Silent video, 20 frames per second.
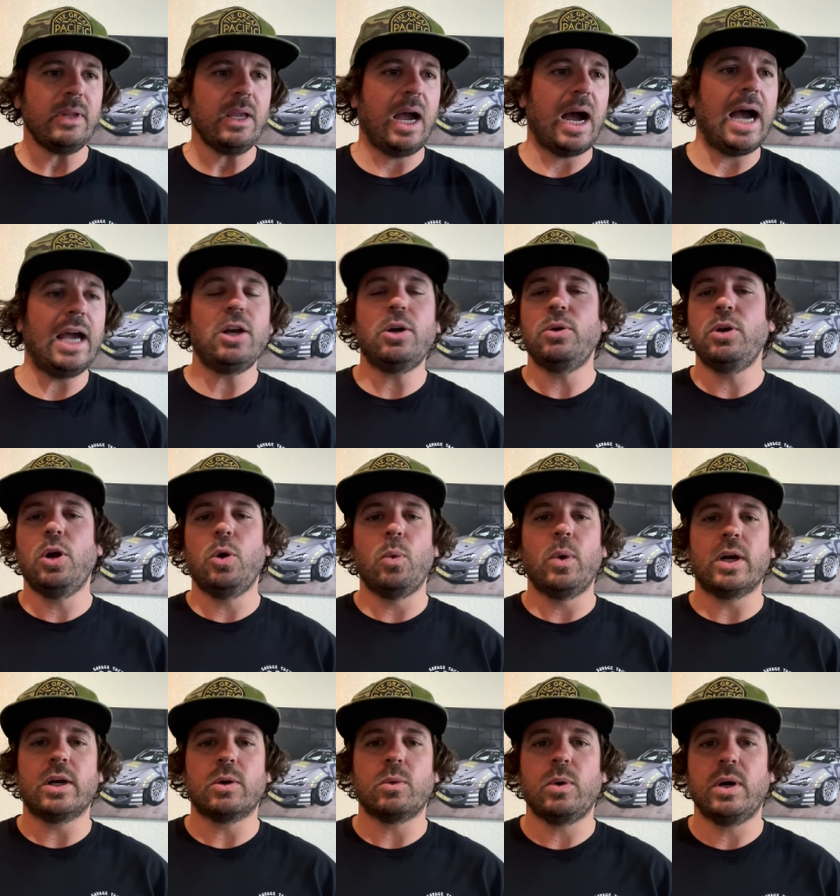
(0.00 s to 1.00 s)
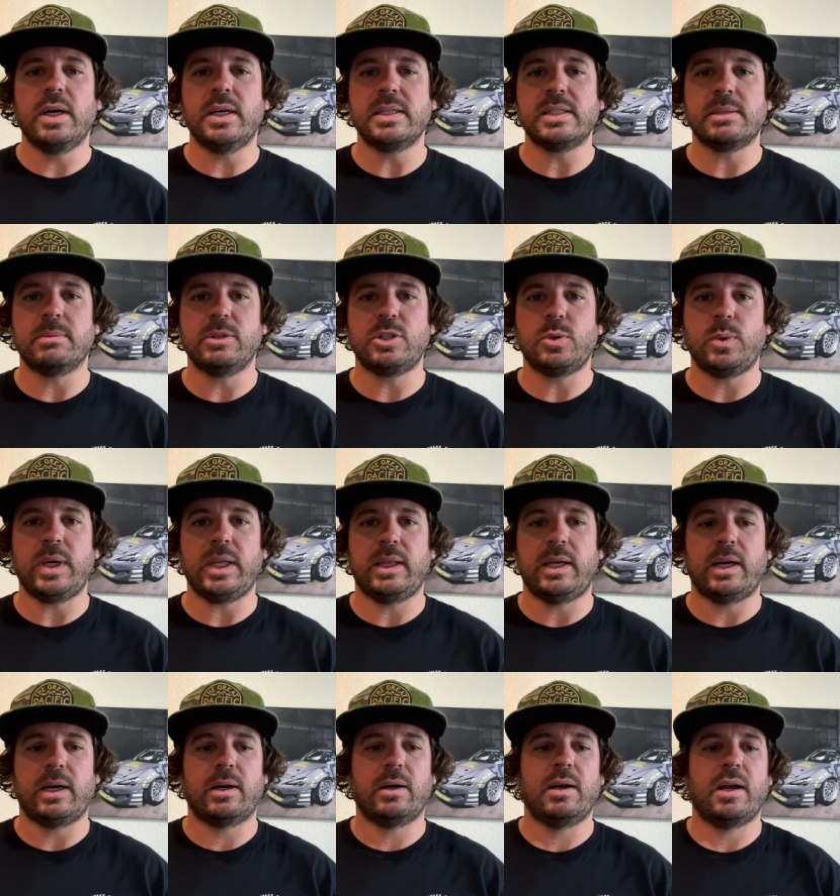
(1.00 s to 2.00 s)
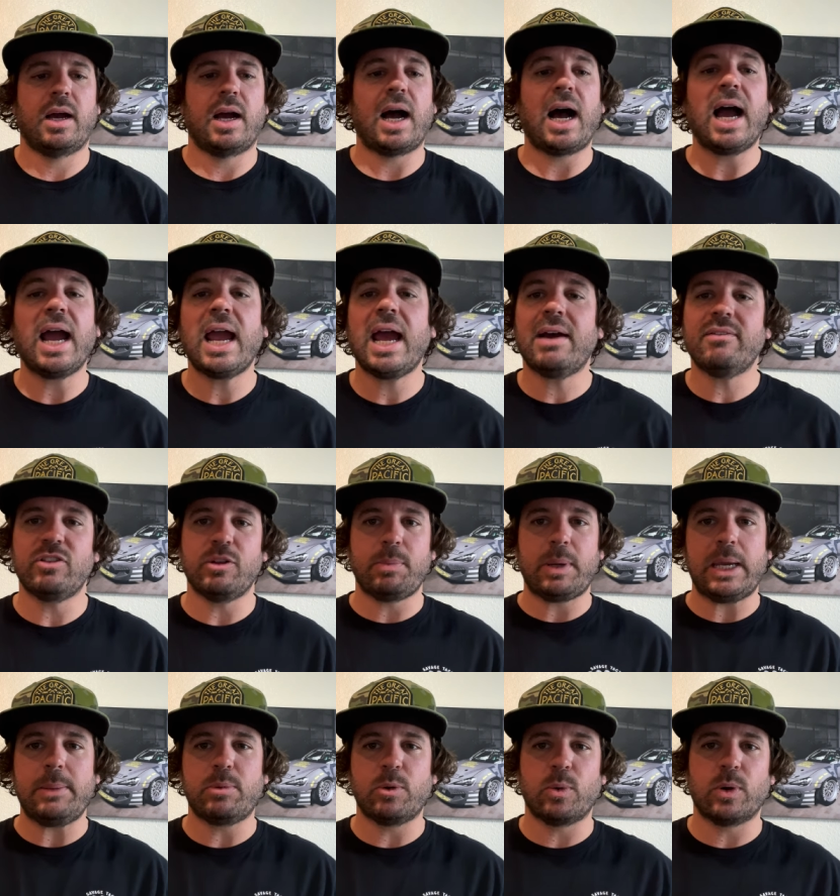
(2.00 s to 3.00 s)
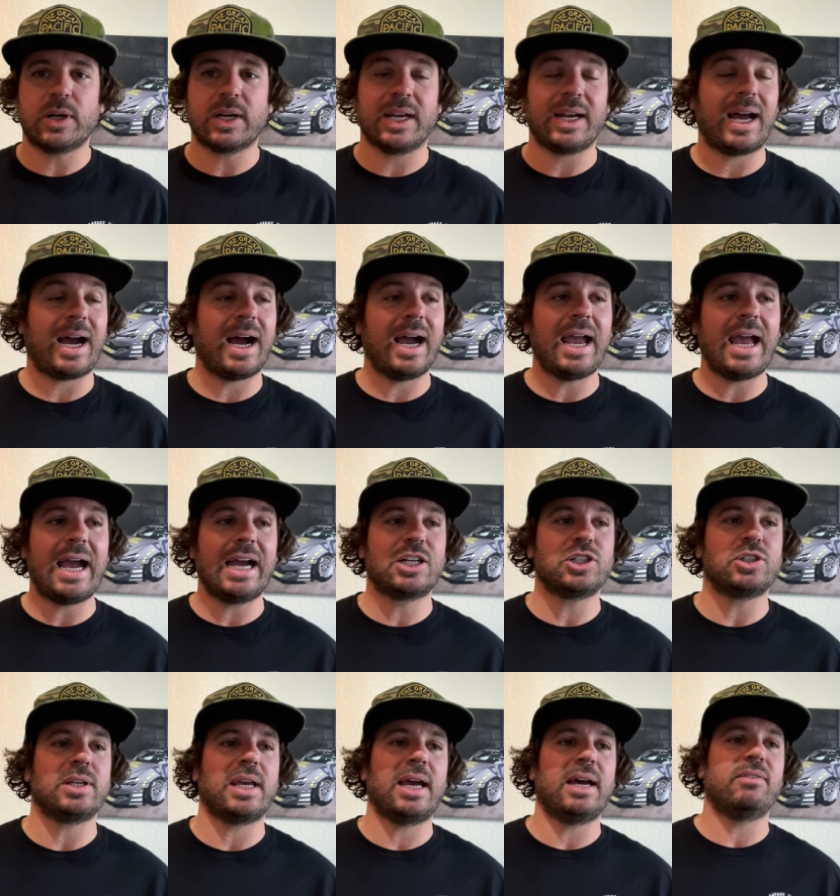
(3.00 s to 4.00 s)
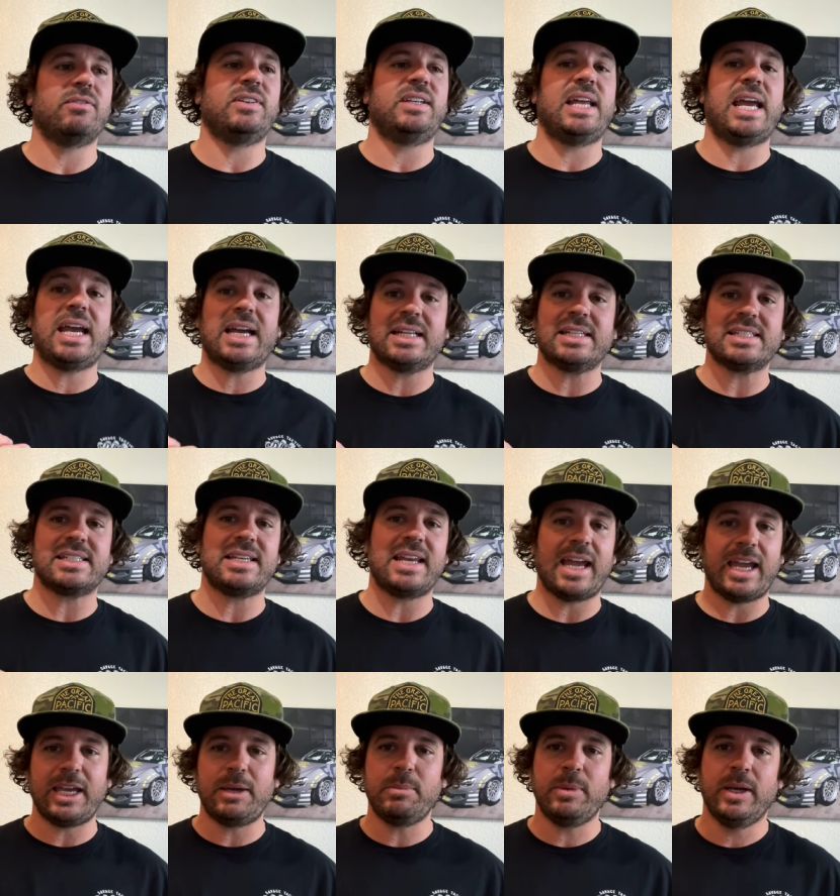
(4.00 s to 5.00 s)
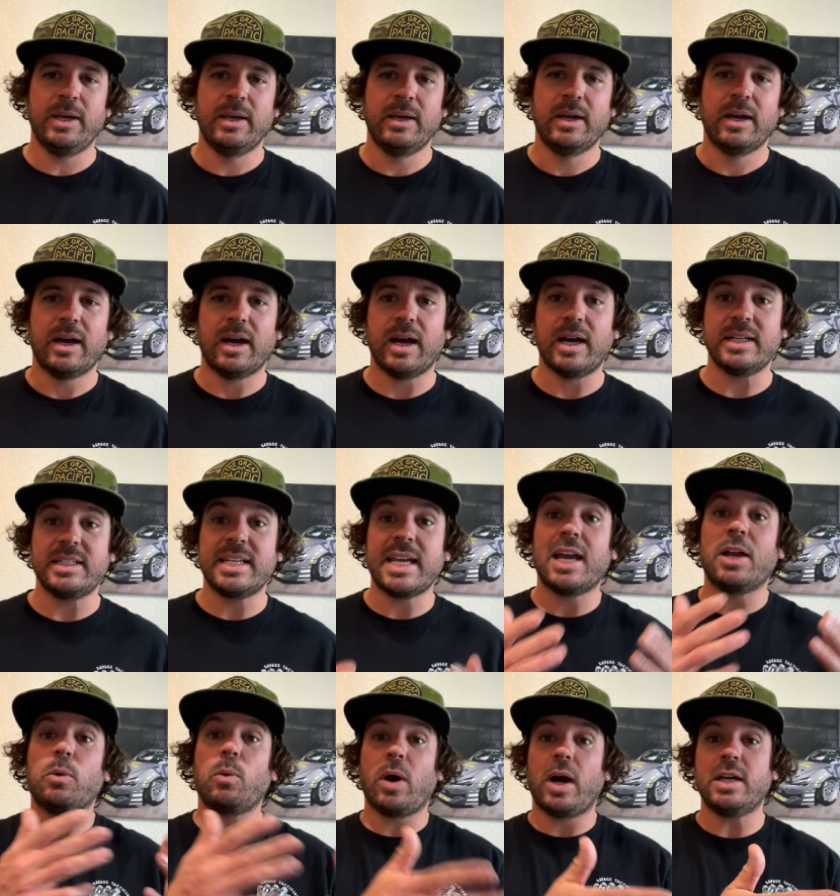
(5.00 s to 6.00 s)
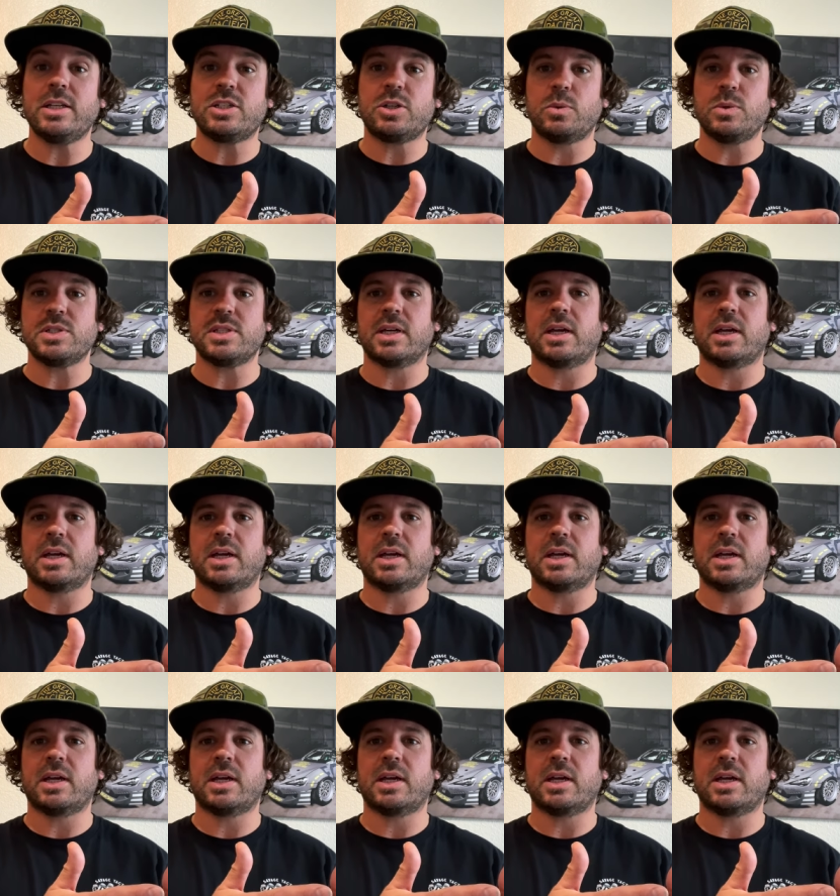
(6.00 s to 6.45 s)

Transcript: I don't know where it was in between there. I have the paperwork and I actually have Dan's name. Uh, Dan Weiser was the